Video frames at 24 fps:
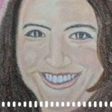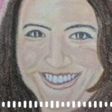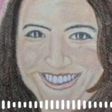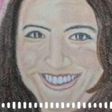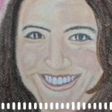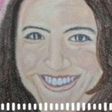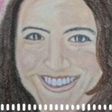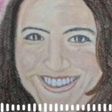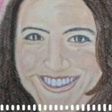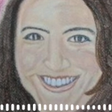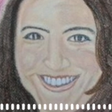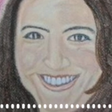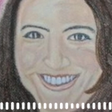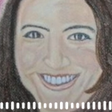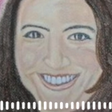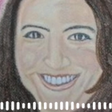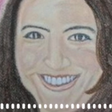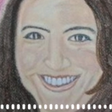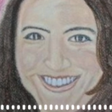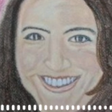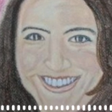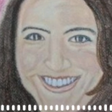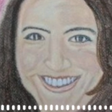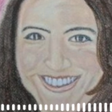when you're
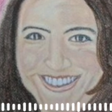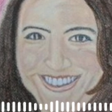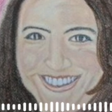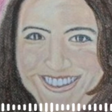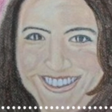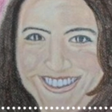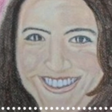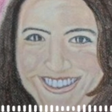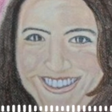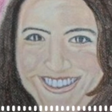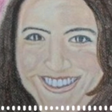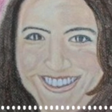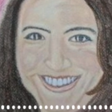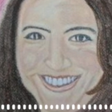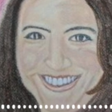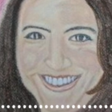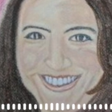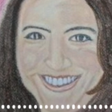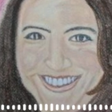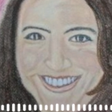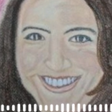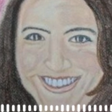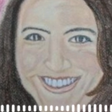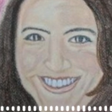inhaling the scent of
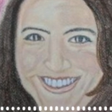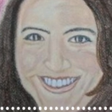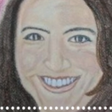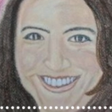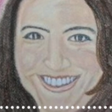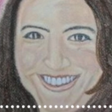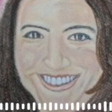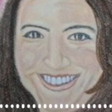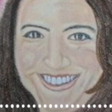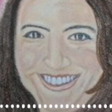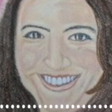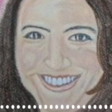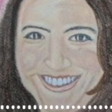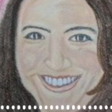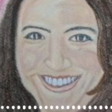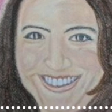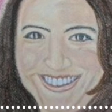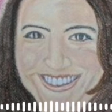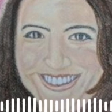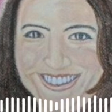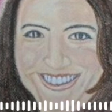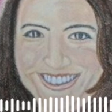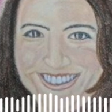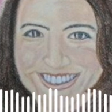patchouli.
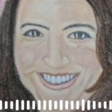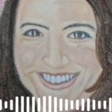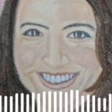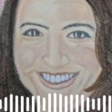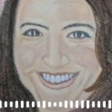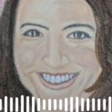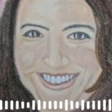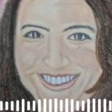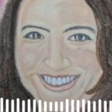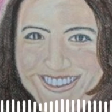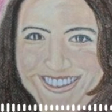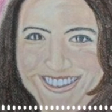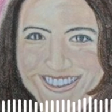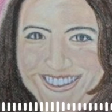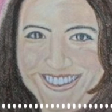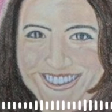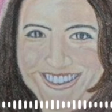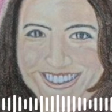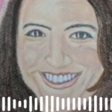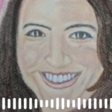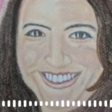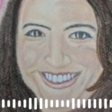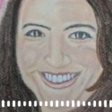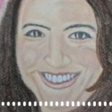Now, we'll have a little
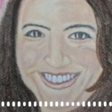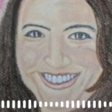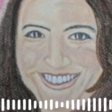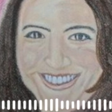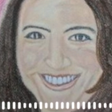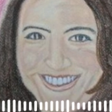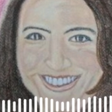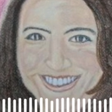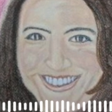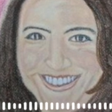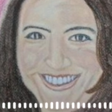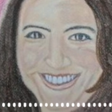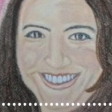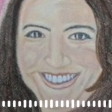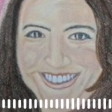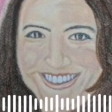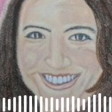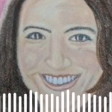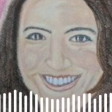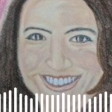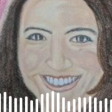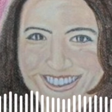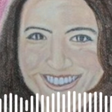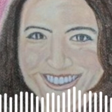picture of patchouli,
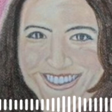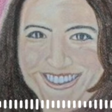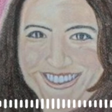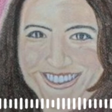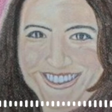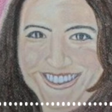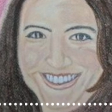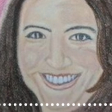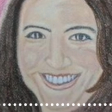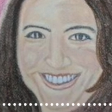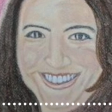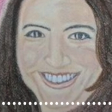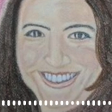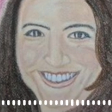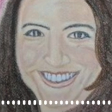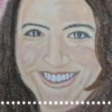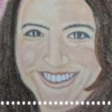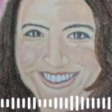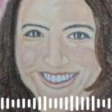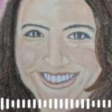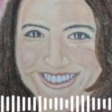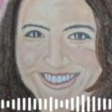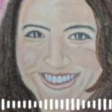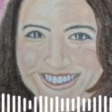and the
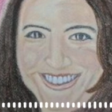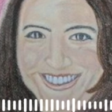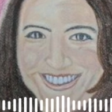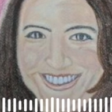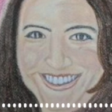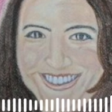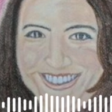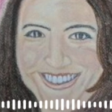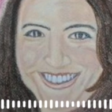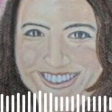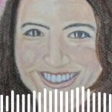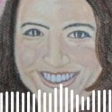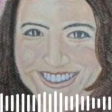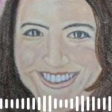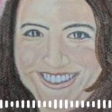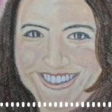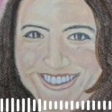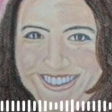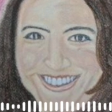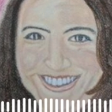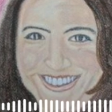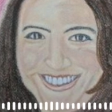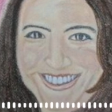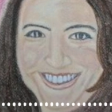planet
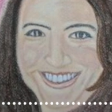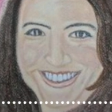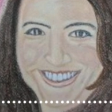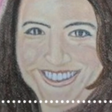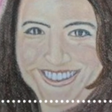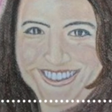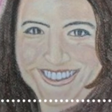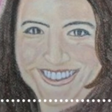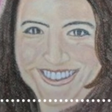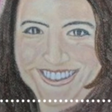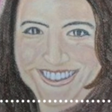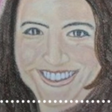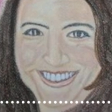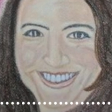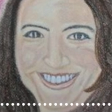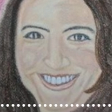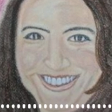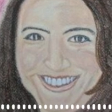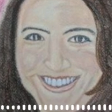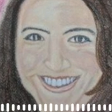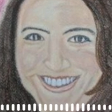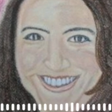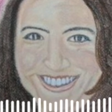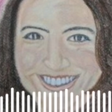represents
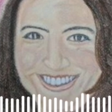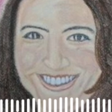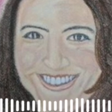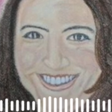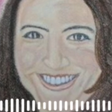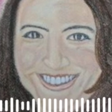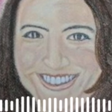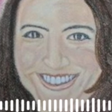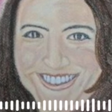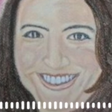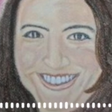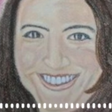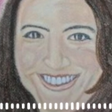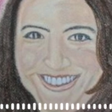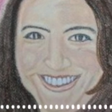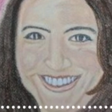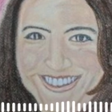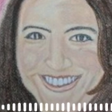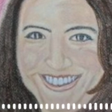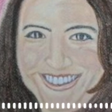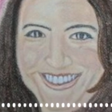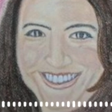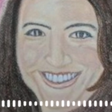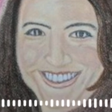the element
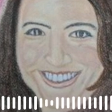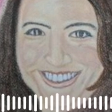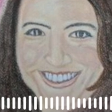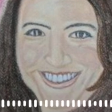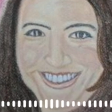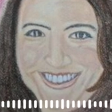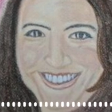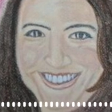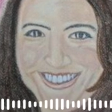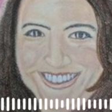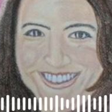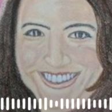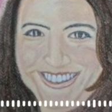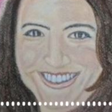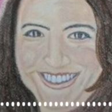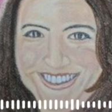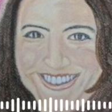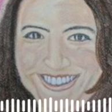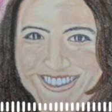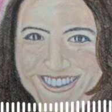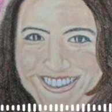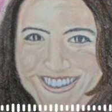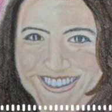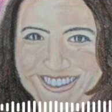and its magical
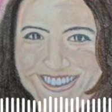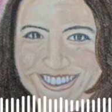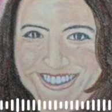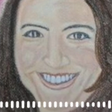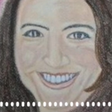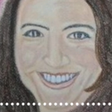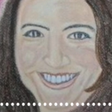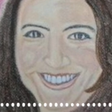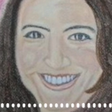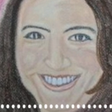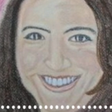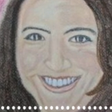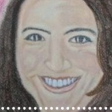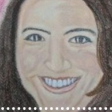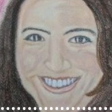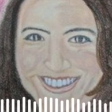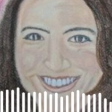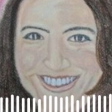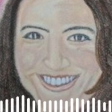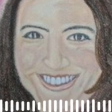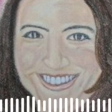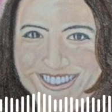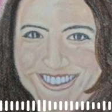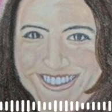influences
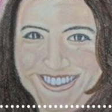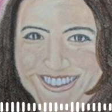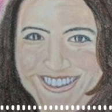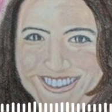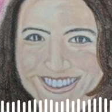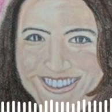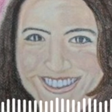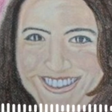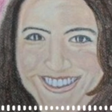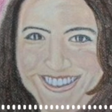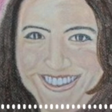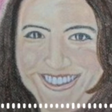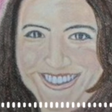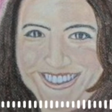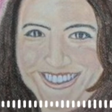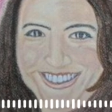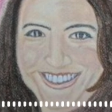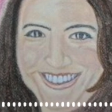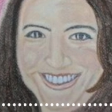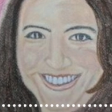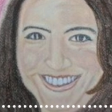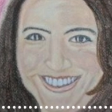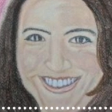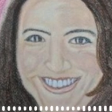on this
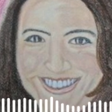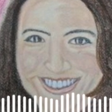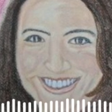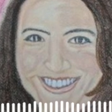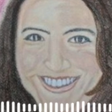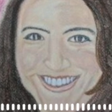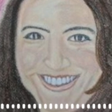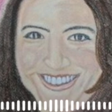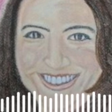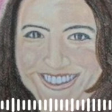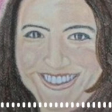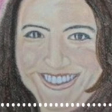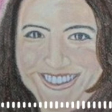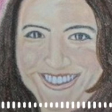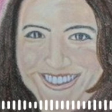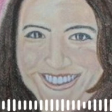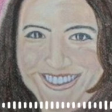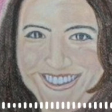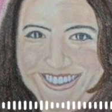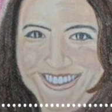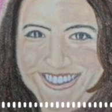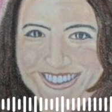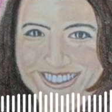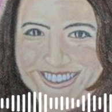post on this
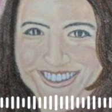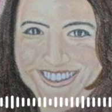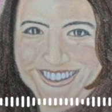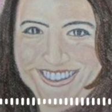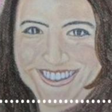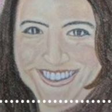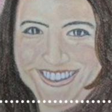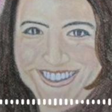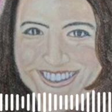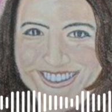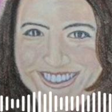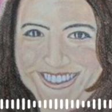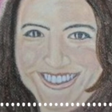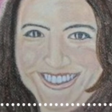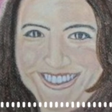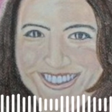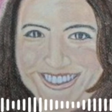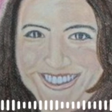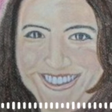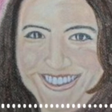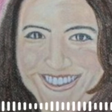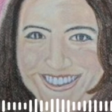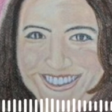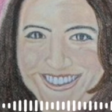episode's post at
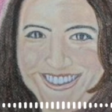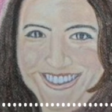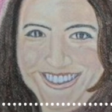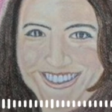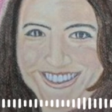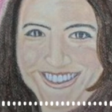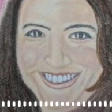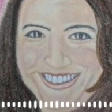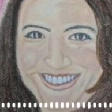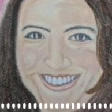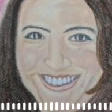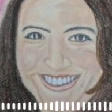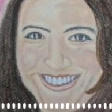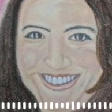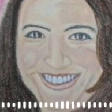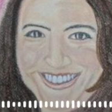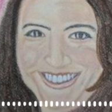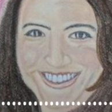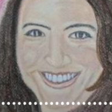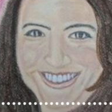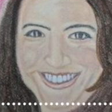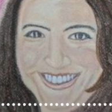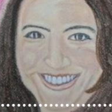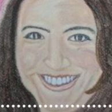
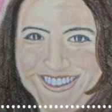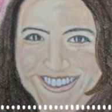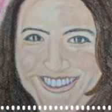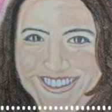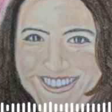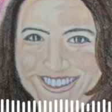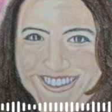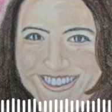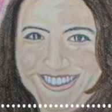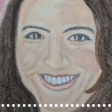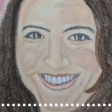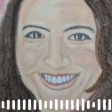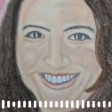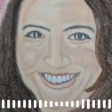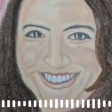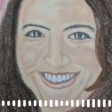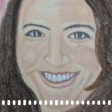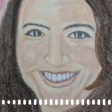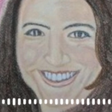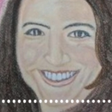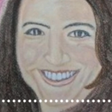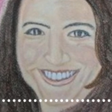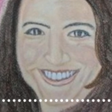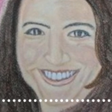
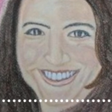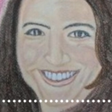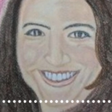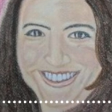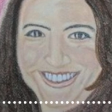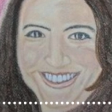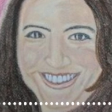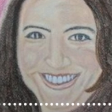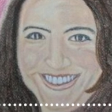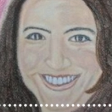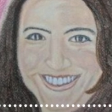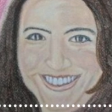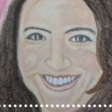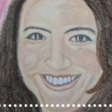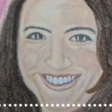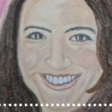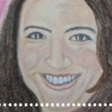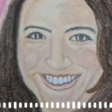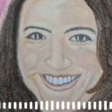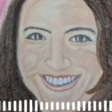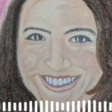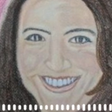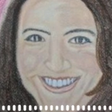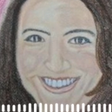outofbodyecstasy.com.
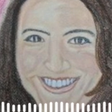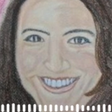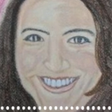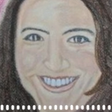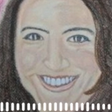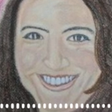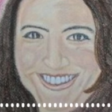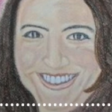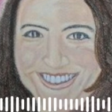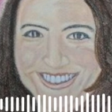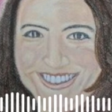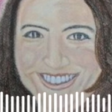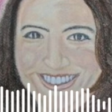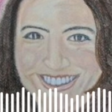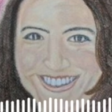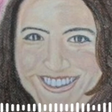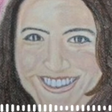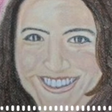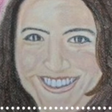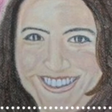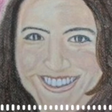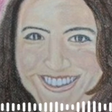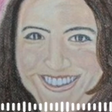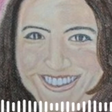Now, moving
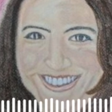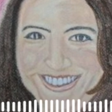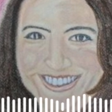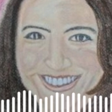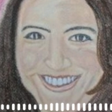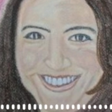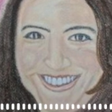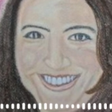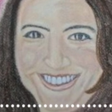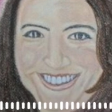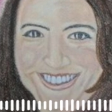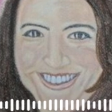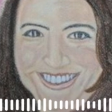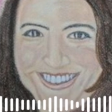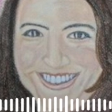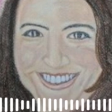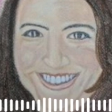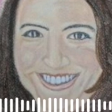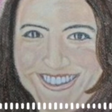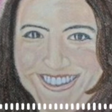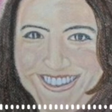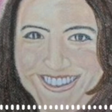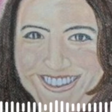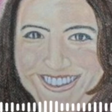forward, let us
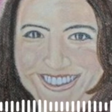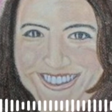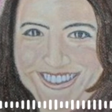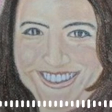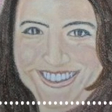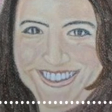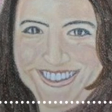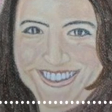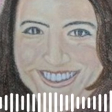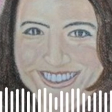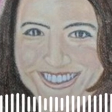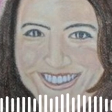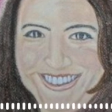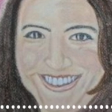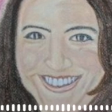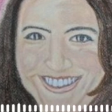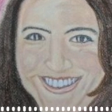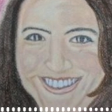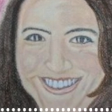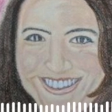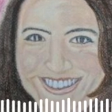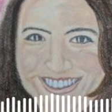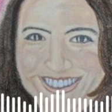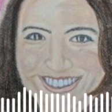do the Oracle
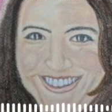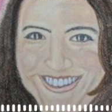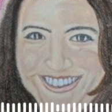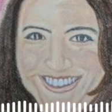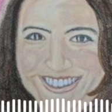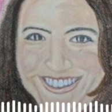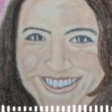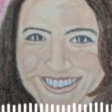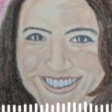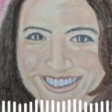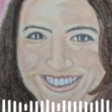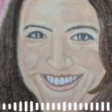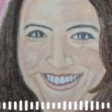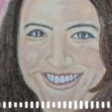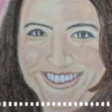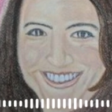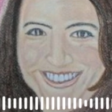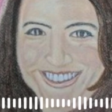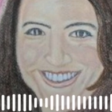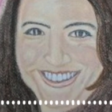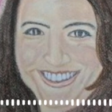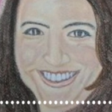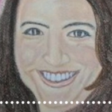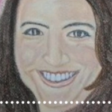card overview of the
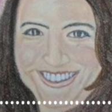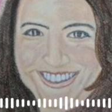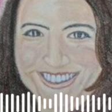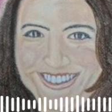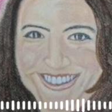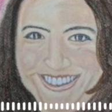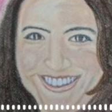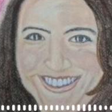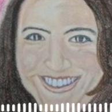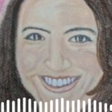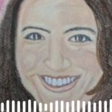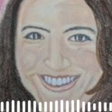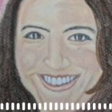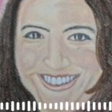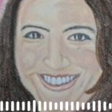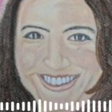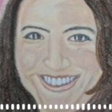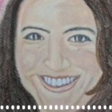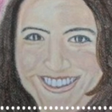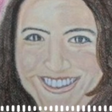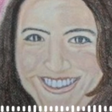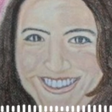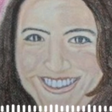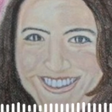week for June
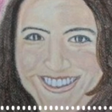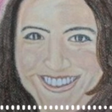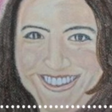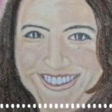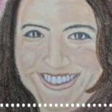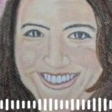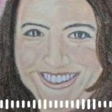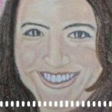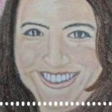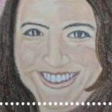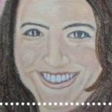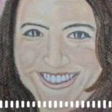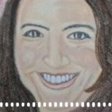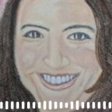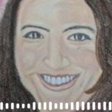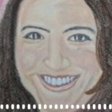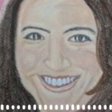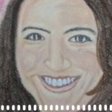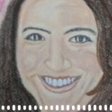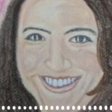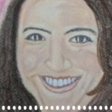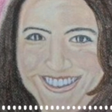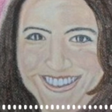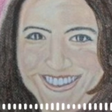19th,
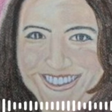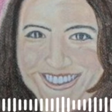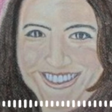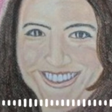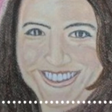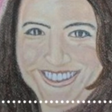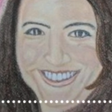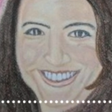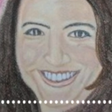2023.